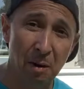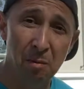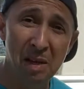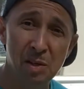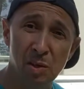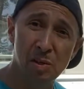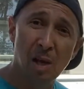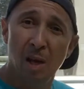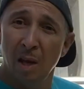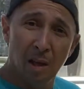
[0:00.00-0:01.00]
of me just
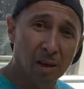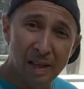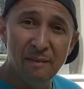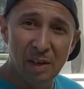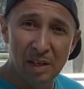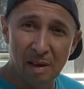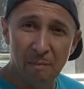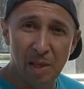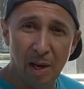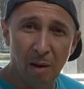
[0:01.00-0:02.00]
leaving
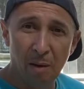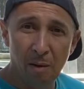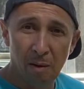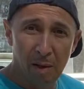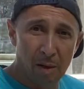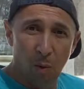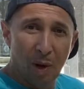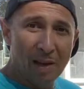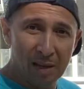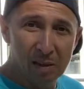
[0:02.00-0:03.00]
them there, you know, where
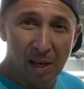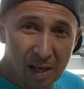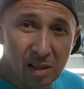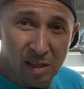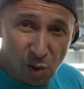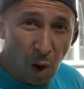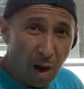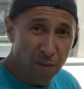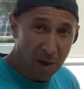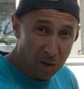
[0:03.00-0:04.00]
I can take these off. I'll